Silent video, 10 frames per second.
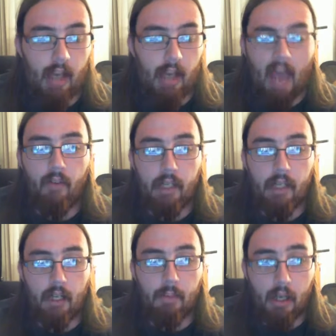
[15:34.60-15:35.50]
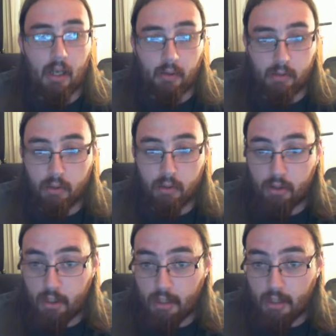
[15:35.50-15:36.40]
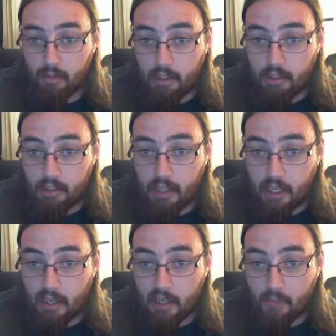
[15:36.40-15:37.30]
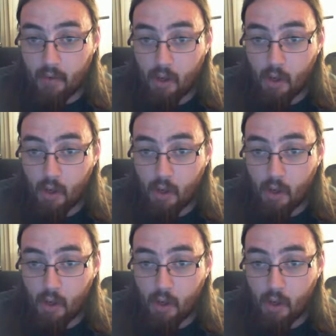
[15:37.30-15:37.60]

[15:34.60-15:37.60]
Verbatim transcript: every uh, pilot crew should at least have